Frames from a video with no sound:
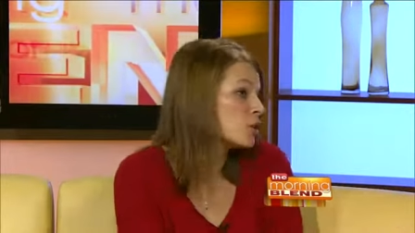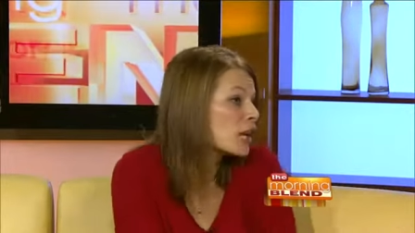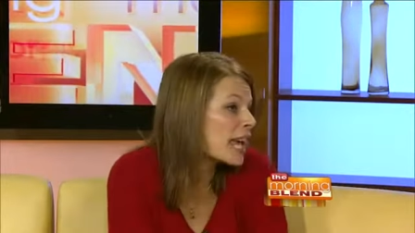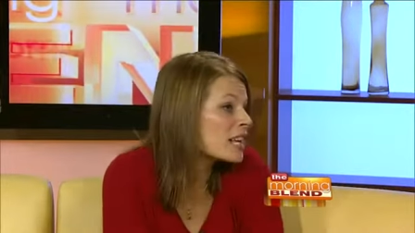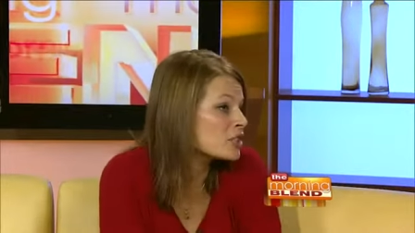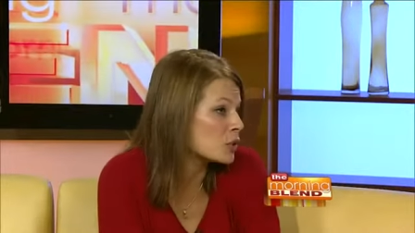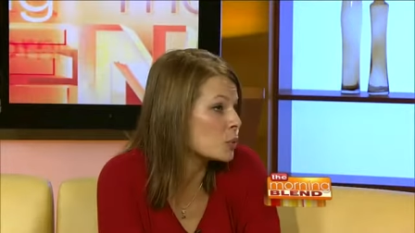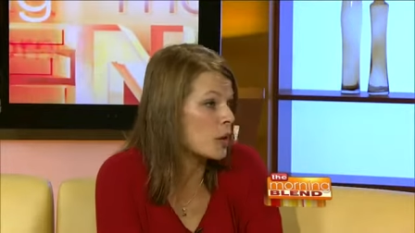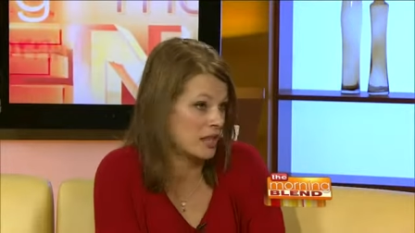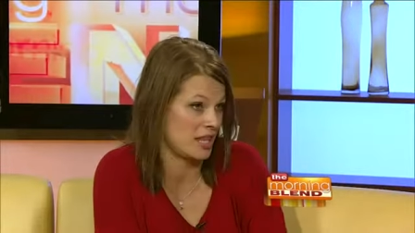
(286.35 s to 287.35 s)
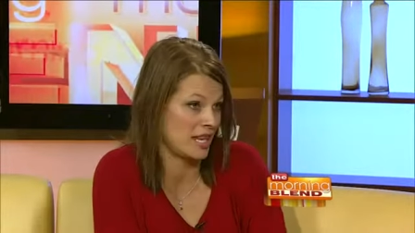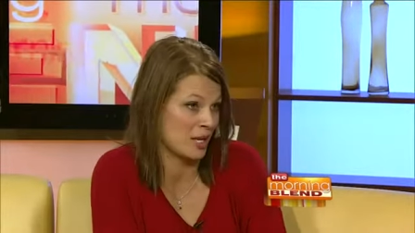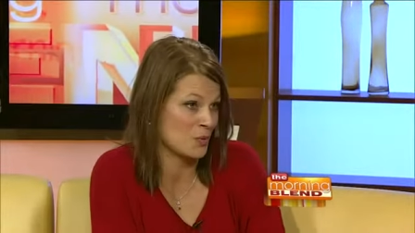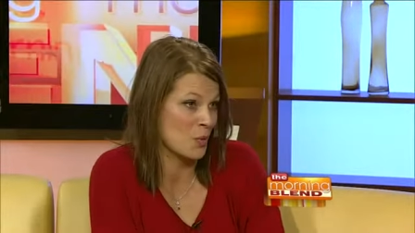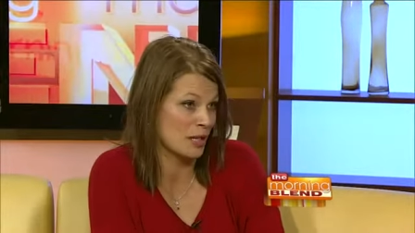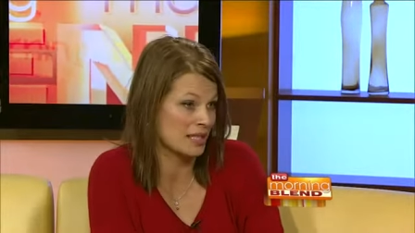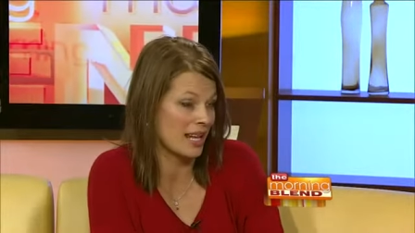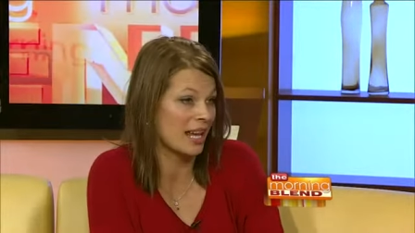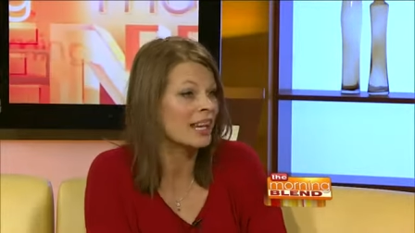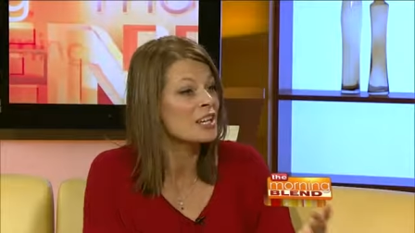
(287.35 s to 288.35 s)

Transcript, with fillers: You can do one thing in one day.